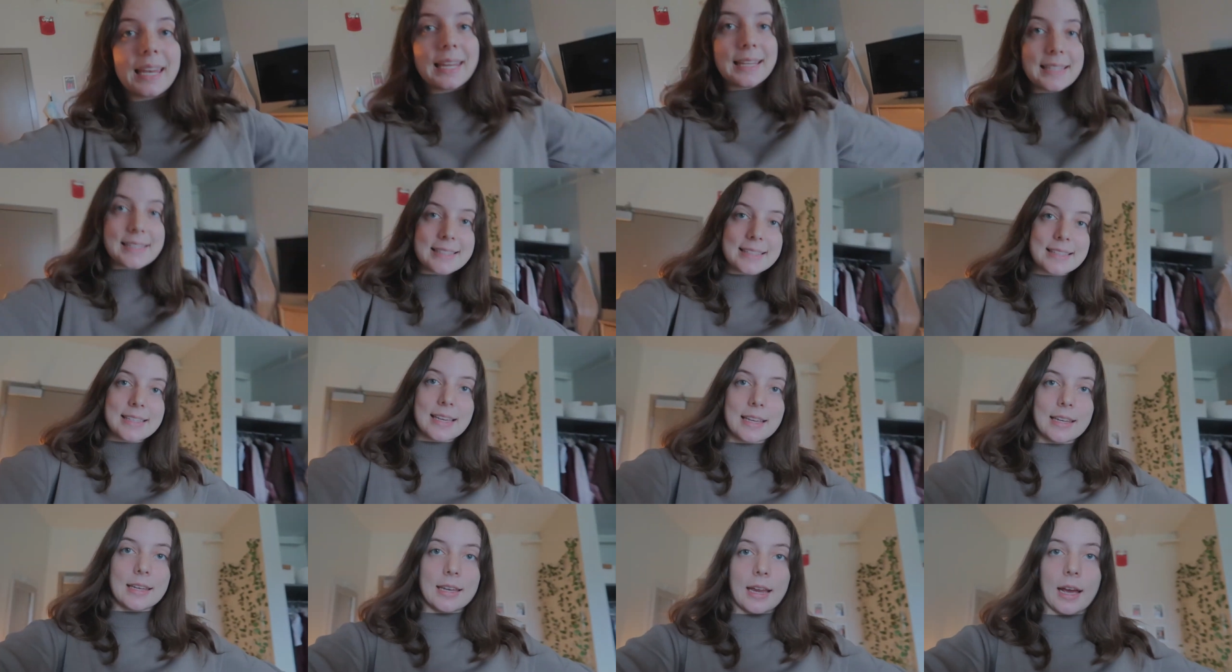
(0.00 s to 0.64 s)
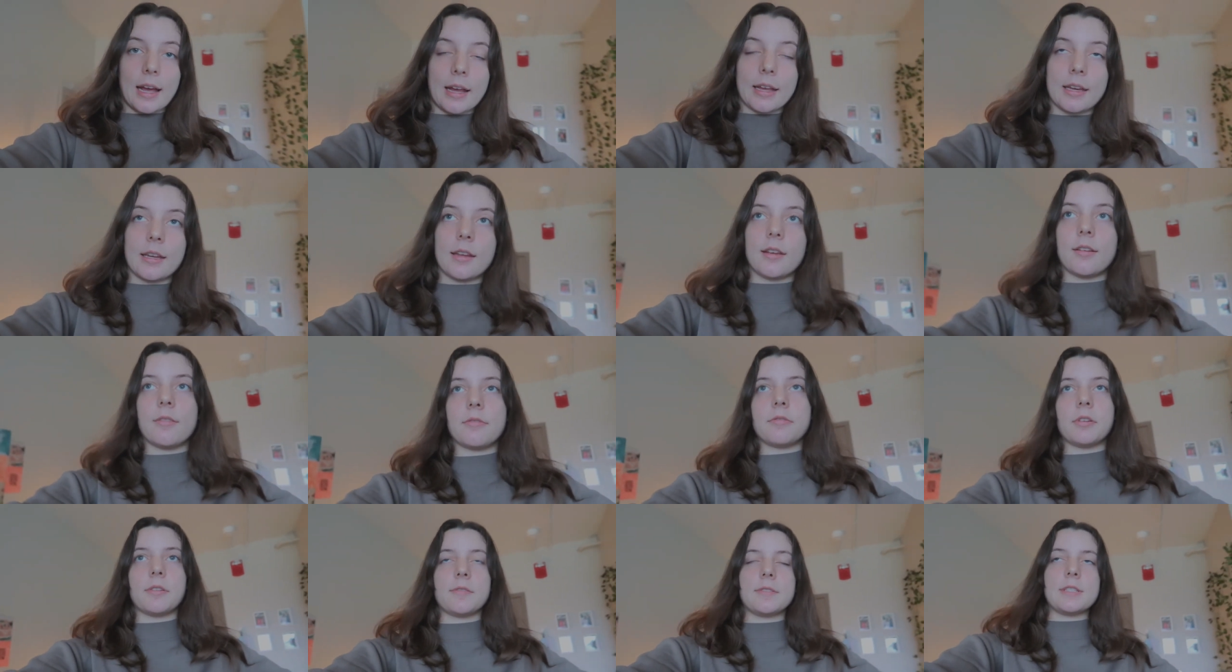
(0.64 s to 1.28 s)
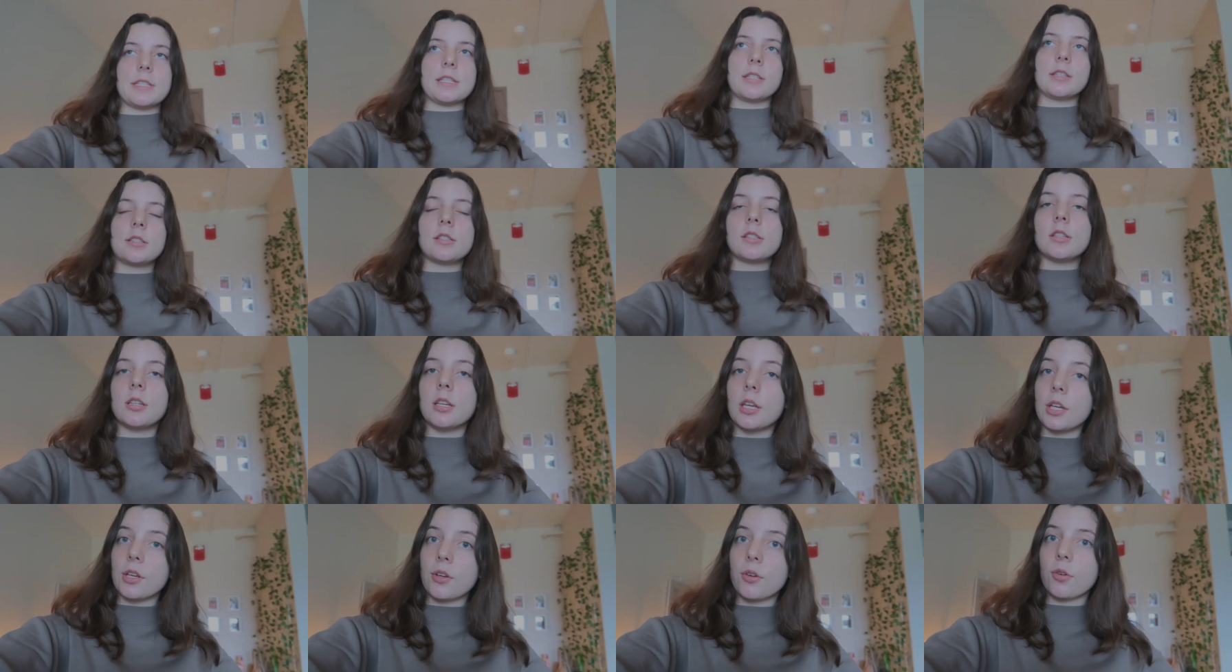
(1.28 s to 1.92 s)
is
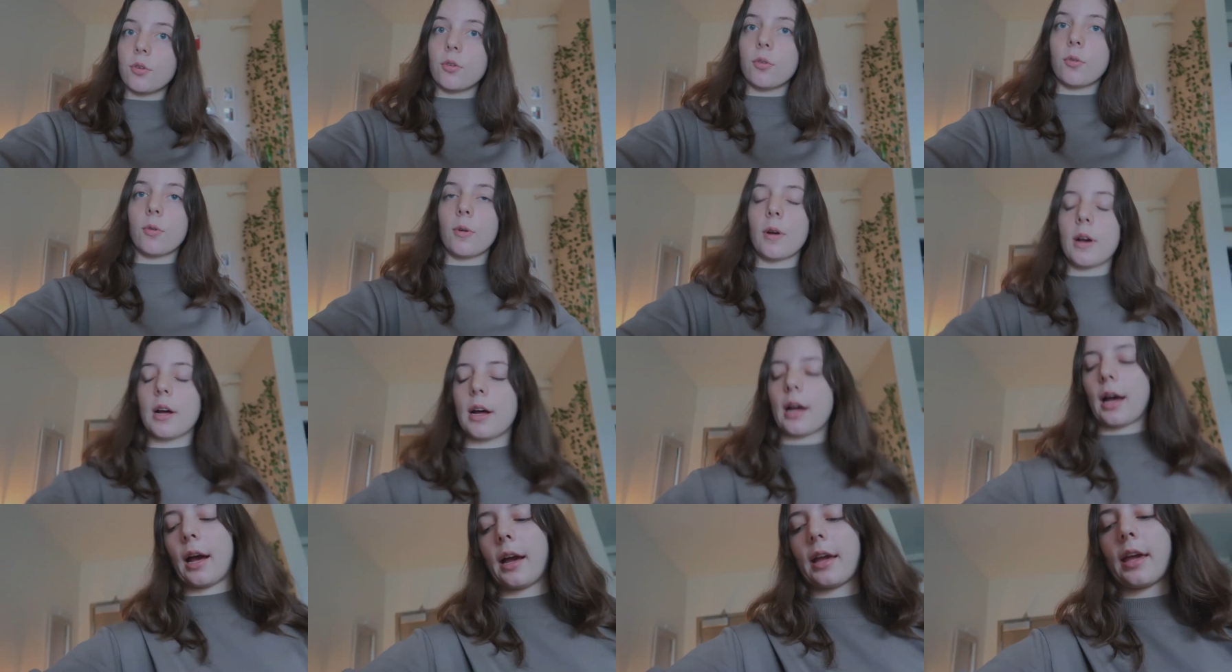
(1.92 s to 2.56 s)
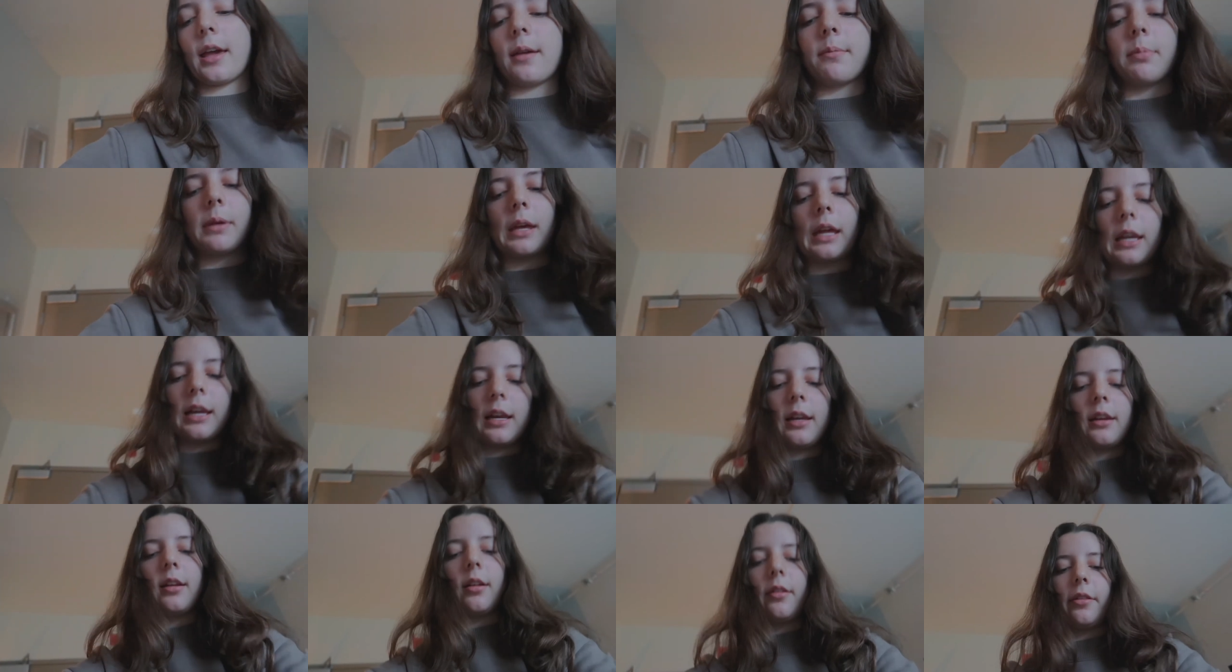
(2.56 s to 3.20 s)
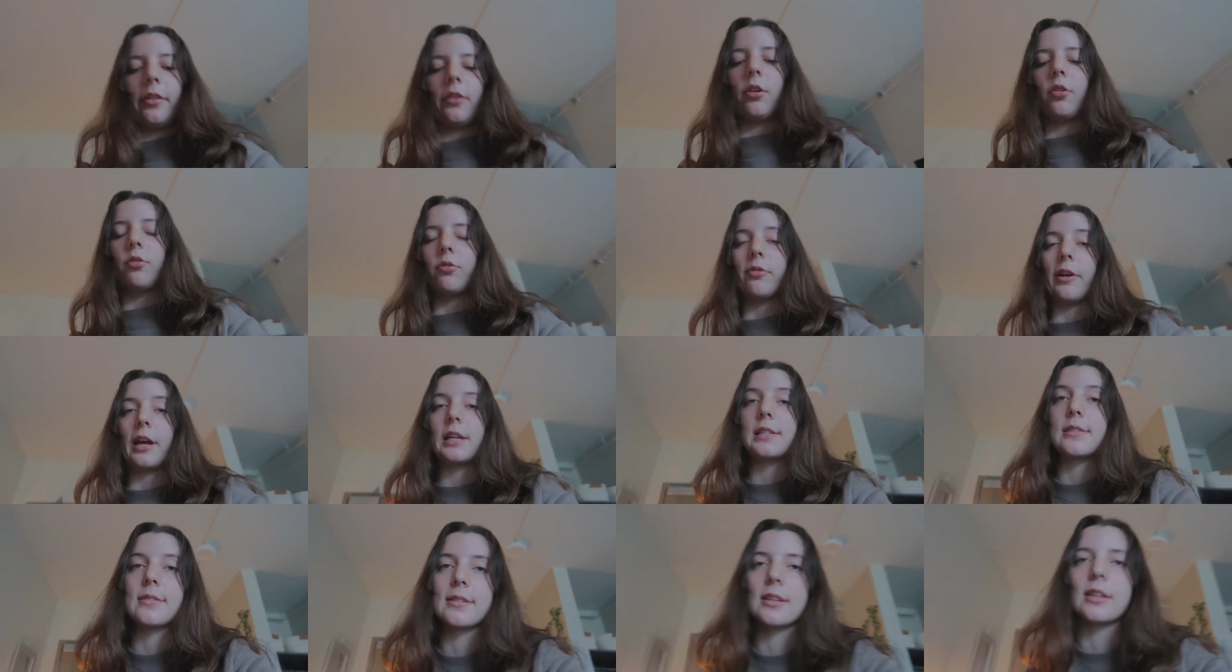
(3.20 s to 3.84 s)
9.52. I am getting a little
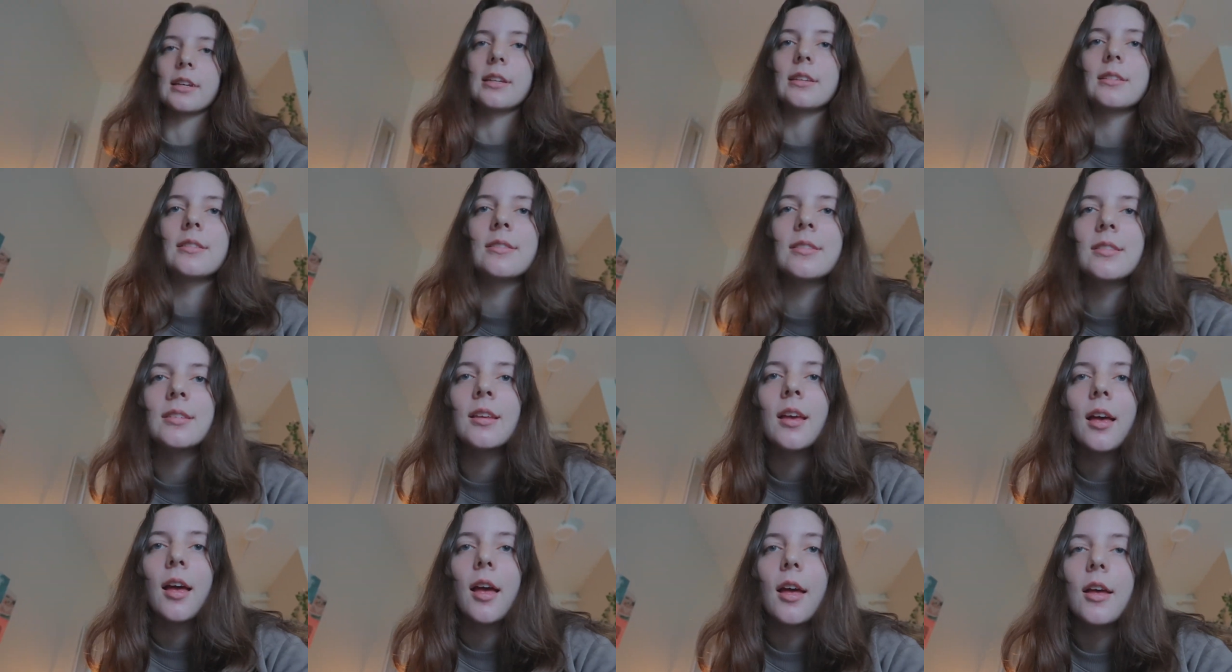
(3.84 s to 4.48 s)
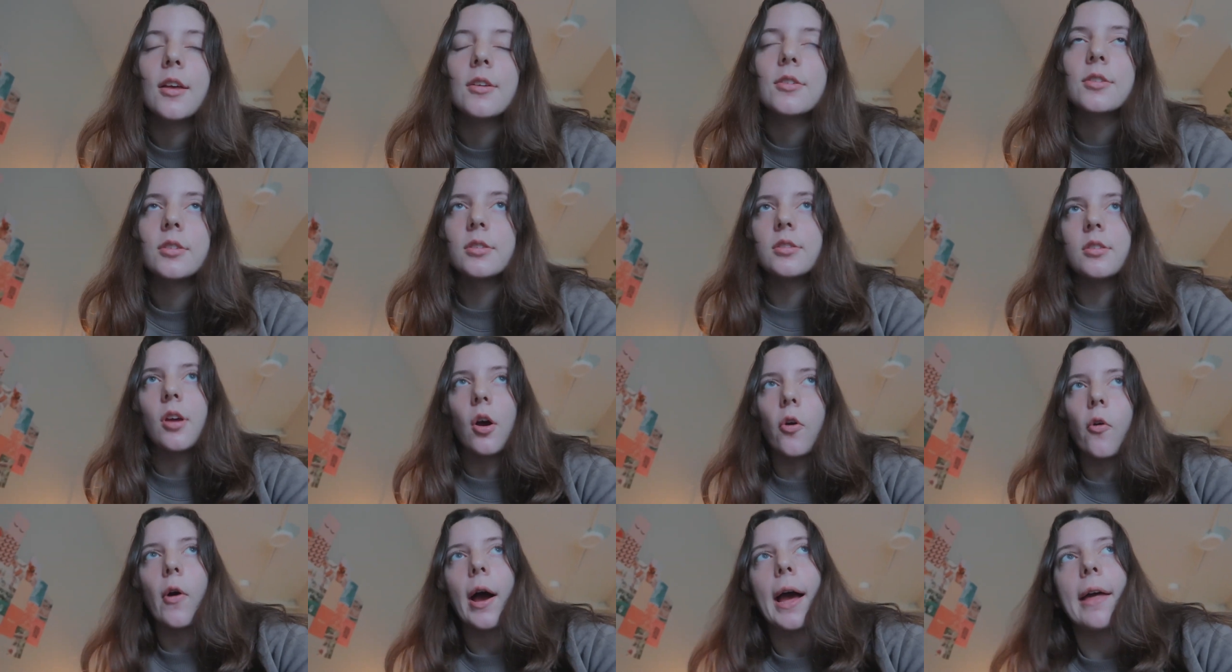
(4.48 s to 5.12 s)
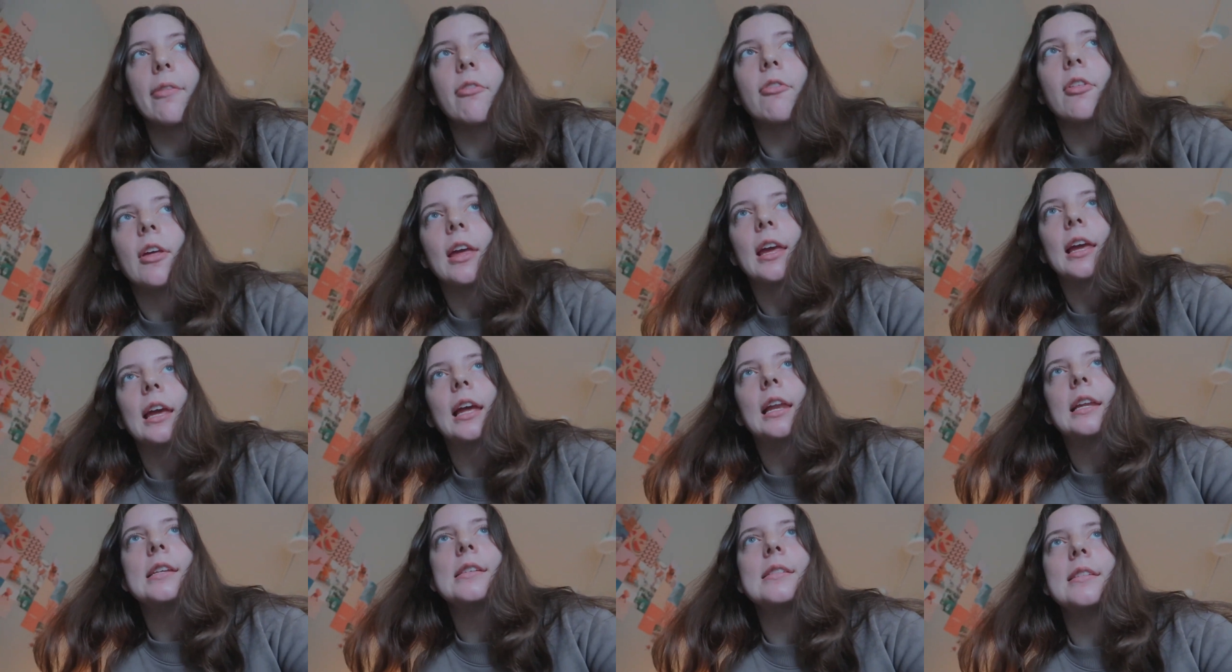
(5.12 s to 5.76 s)
restless. So I
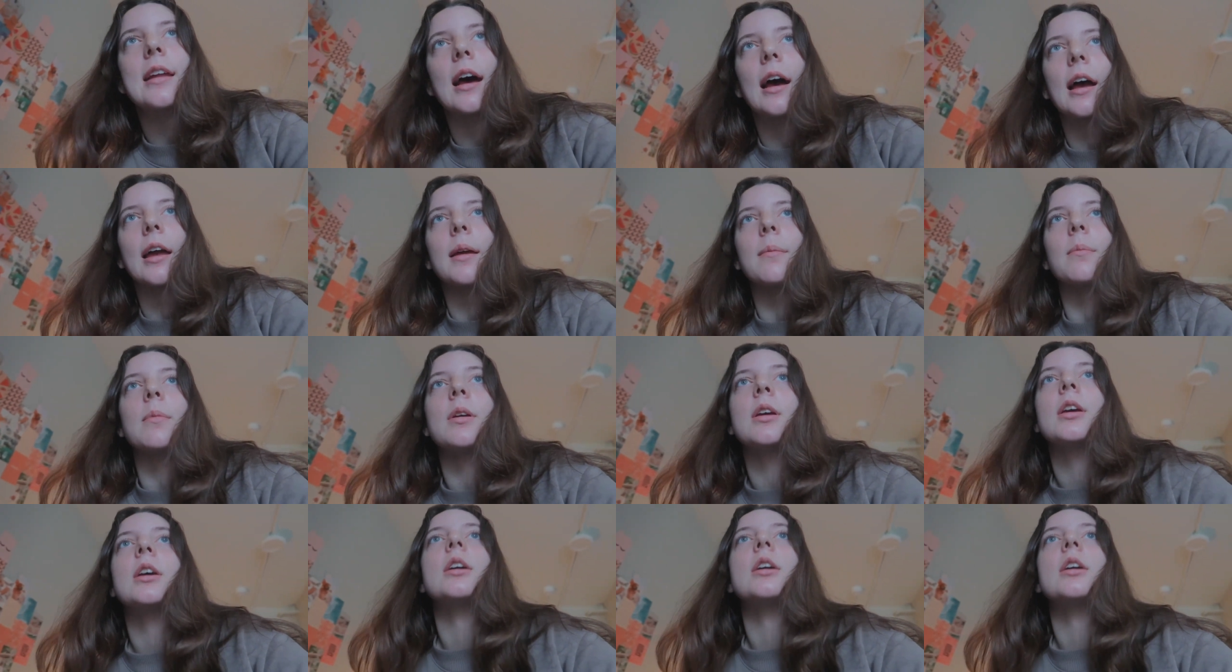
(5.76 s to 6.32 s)
think it is time